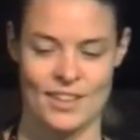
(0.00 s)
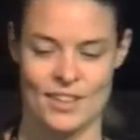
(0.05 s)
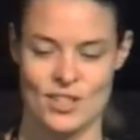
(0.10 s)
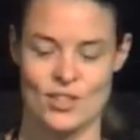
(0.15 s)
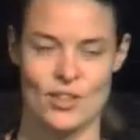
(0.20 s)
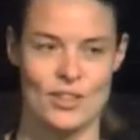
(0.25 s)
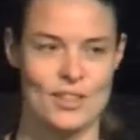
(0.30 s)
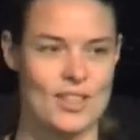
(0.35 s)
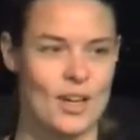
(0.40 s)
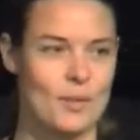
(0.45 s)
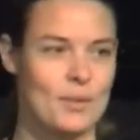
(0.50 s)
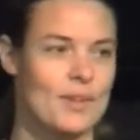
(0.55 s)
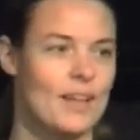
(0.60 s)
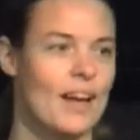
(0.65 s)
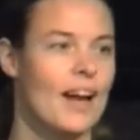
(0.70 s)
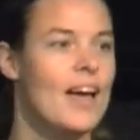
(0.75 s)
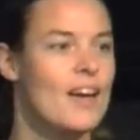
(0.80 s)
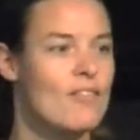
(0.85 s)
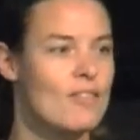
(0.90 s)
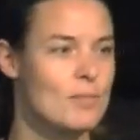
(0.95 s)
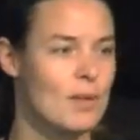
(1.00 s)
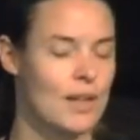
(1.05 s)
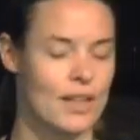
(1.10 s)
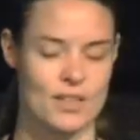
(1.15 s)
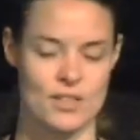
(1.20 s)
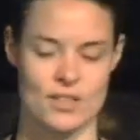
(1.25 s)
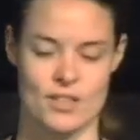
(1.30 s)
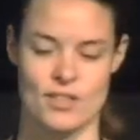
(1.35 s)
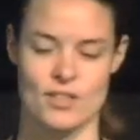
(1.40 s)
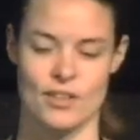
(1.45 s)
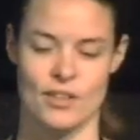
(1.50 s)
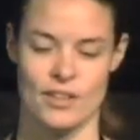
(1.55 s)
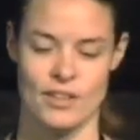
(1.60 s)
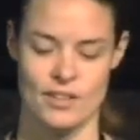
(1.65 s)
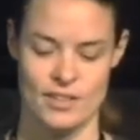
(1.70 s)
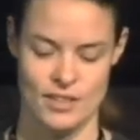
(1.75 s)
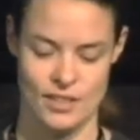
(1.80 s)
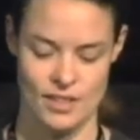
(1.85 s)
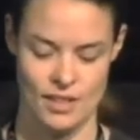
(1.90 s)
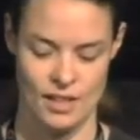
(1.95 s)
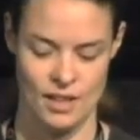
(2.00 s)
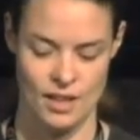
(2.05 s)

it's not something that everybody just knows.